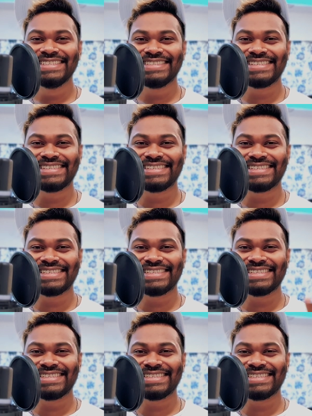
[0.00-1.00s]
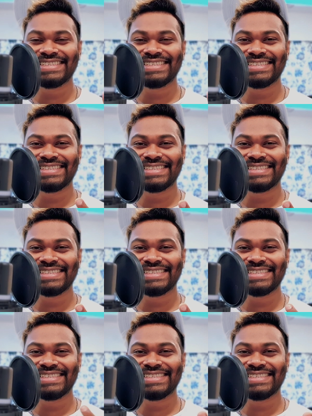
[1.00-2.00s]

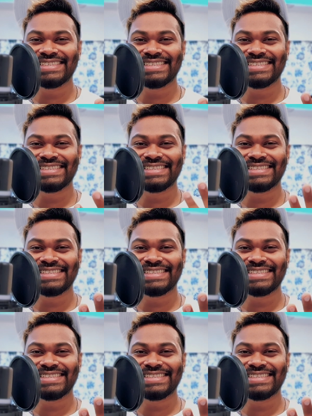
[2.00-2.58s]
No one is speaking in this clip.